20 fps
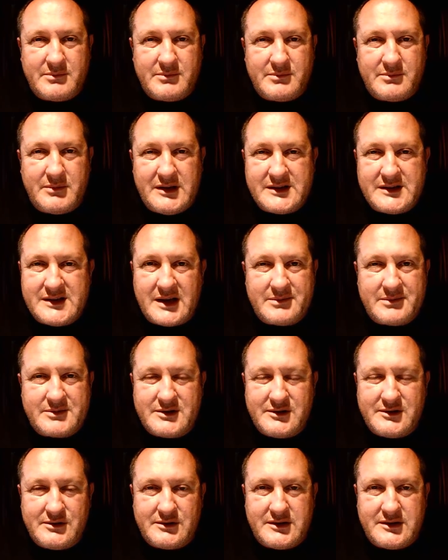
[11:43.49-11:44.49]
It means
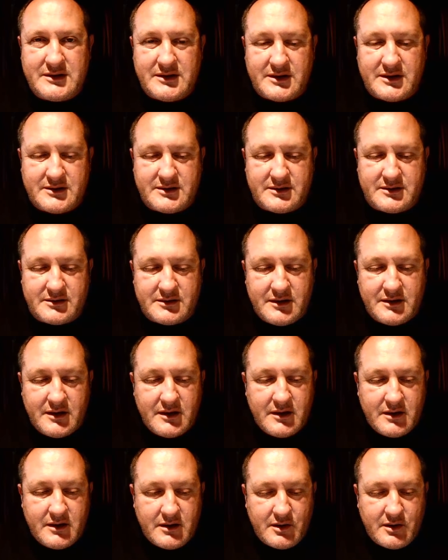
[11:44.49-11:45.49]
absolutely nothing.
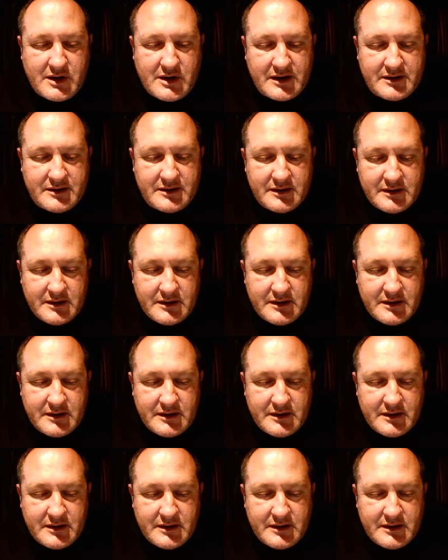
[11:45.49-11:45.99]
Okay,